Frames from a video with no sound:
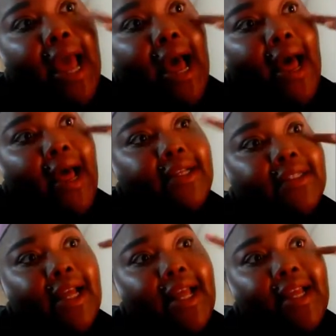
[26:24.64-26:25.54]

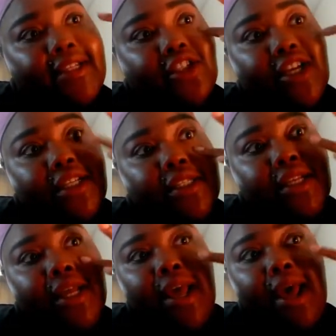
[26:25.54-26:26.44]
has that is
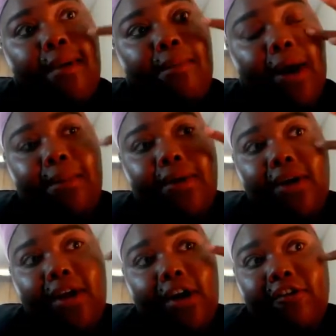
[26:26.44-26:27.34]
just popping
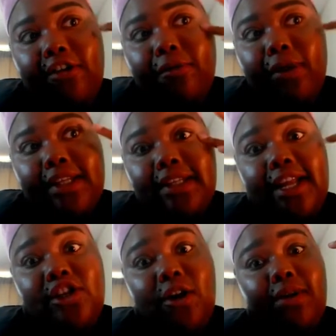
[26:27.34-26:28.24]
all over the place.
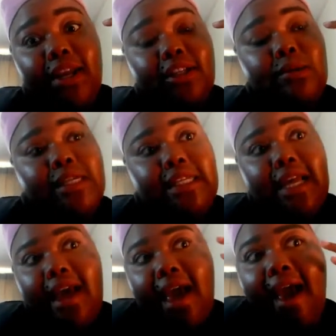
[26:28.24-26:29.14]
And don't get it
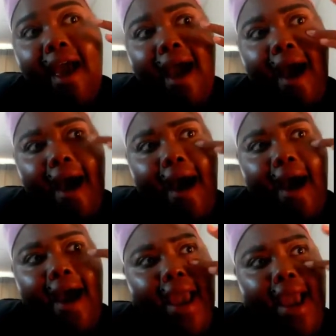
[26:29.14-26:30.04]
twisted.
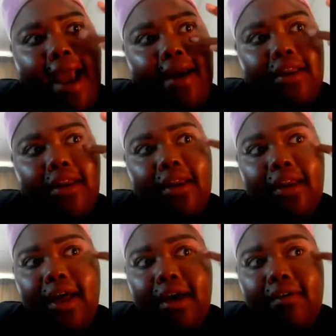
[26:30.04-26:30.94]
I
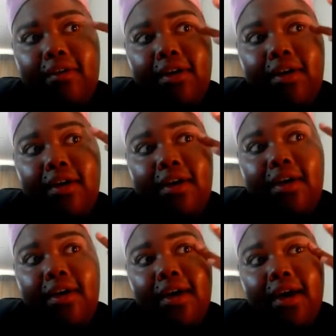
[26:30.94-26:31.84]
love
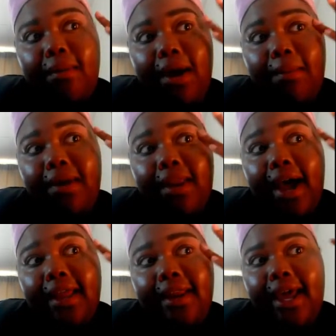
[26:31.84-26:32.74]
a popping
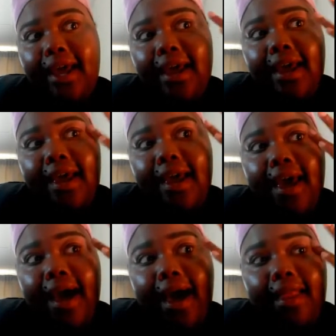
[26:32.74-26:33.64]
highlight.
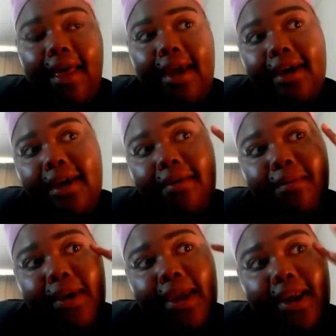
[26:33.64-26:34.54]
I like
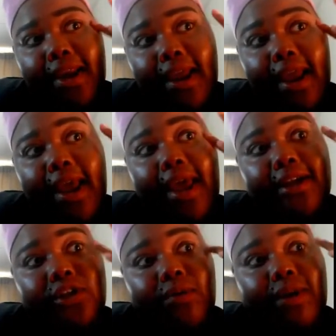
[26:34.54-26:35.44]
being
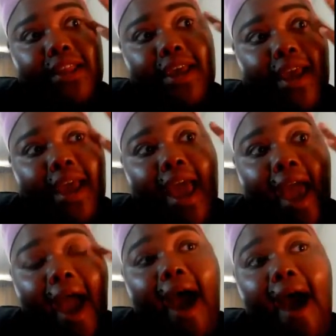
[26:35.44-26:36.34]
extra with it.
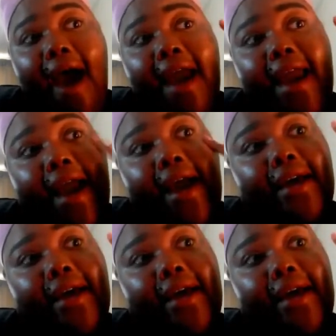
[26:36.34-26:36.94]
I,